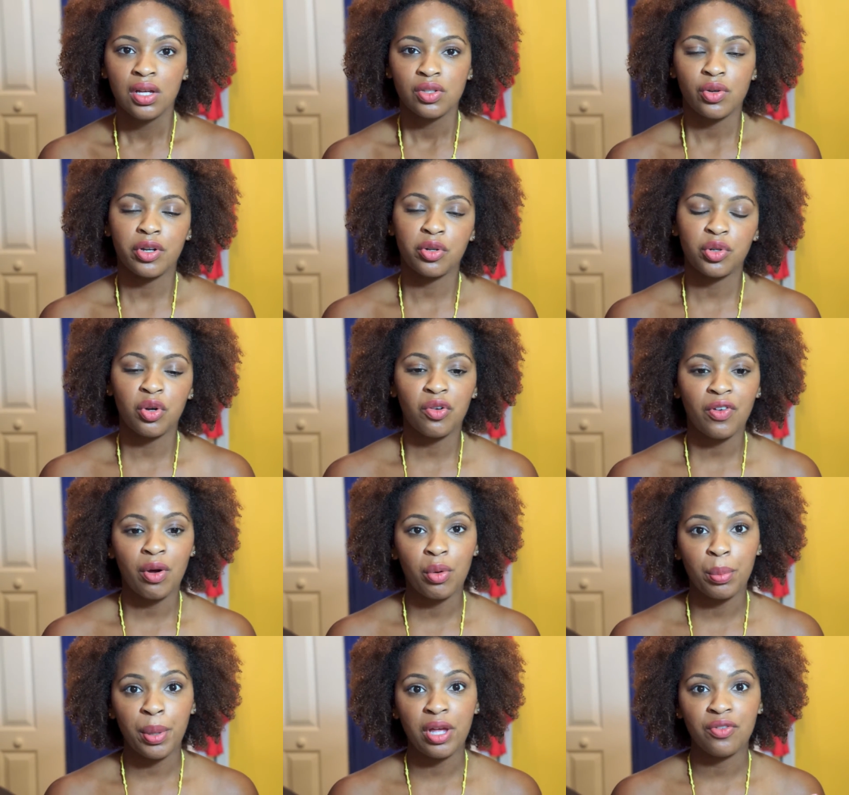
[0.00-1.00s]
So I don't know if I
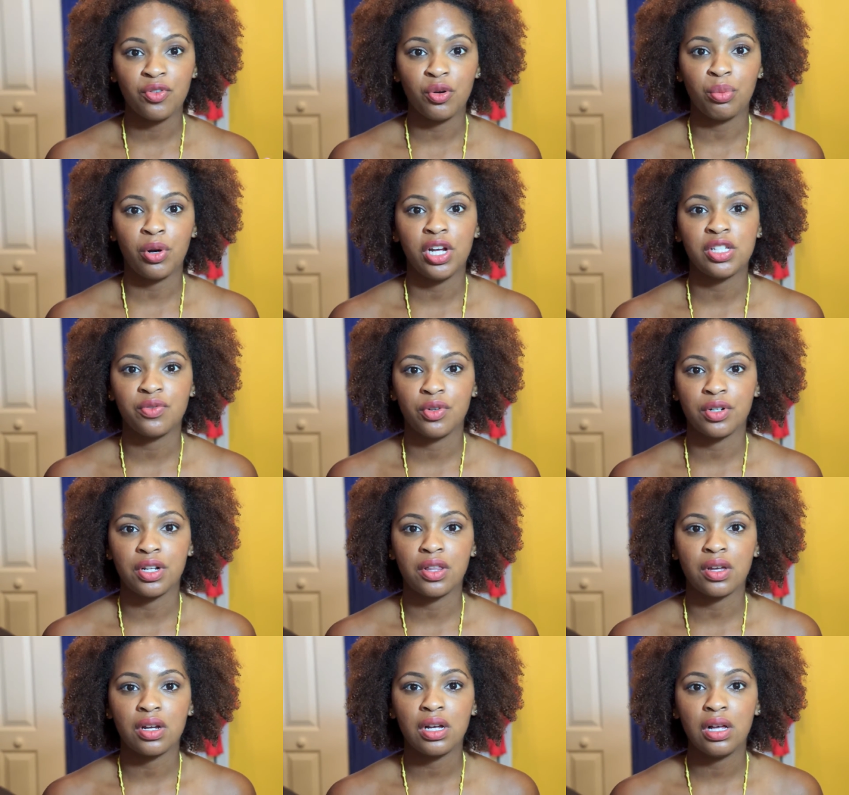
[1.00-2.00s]
would pay full price for
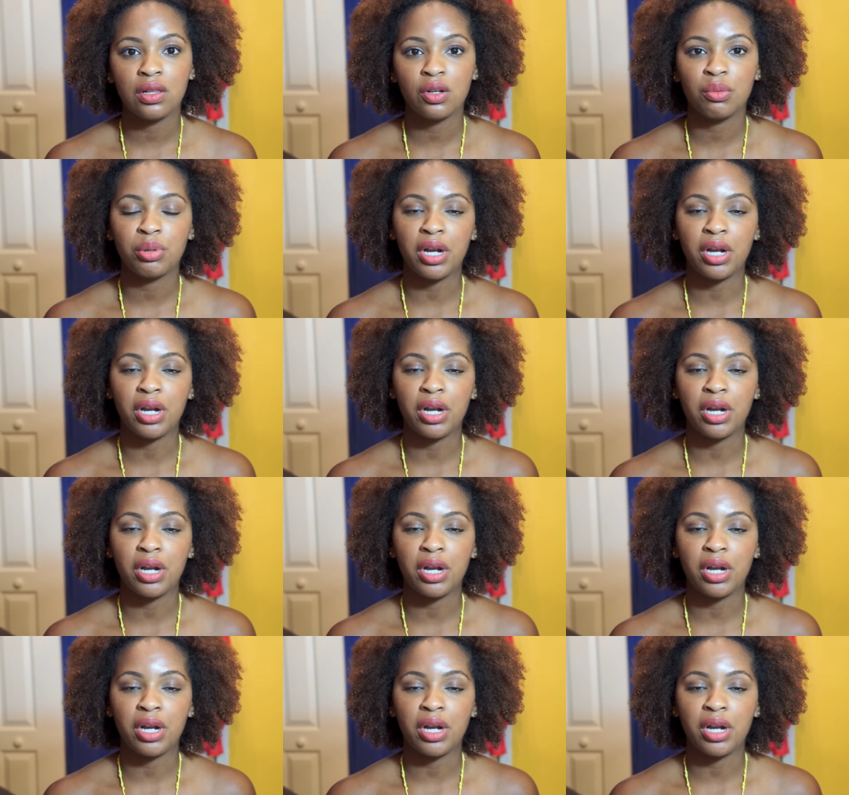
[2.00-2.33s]
another color,